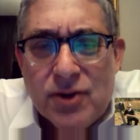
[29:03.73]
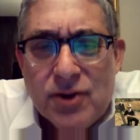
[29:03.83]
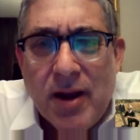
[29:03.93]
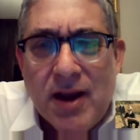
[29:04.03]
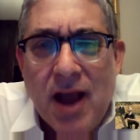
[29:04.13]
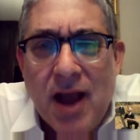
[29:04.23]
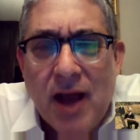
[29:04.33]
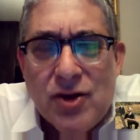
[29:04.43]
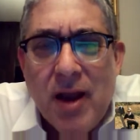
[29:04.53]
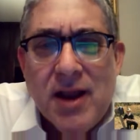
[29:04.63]

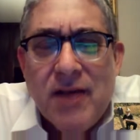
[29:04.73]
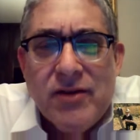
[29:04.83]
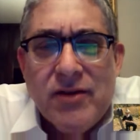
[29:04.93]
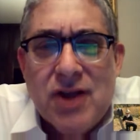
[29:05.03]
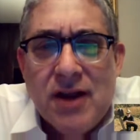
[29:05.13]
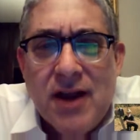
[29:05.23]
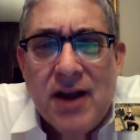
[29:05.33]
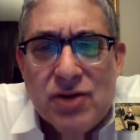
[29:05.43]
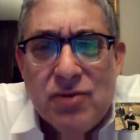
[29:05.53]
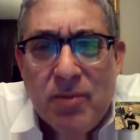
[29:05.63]
sounds give wonderful. A
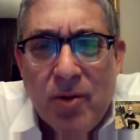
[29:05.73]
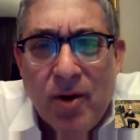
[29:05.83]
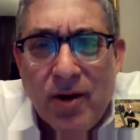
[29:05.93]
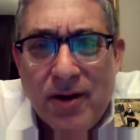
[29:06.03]
Sundance report.